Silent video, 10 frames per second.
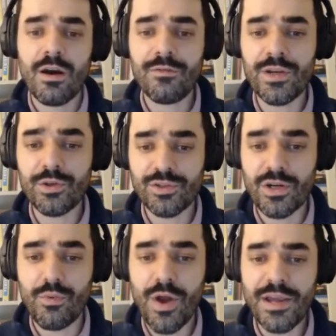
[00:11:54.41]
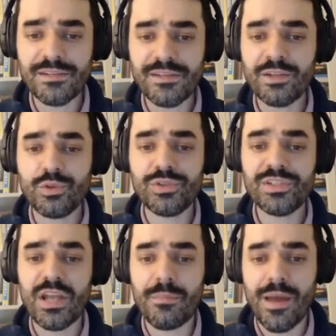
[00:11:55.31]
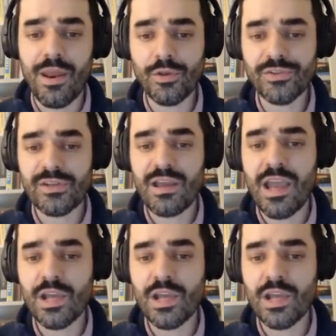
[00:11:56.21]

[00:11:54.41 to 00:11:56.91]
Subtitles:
of Linkurious Enterprise and to set up alerts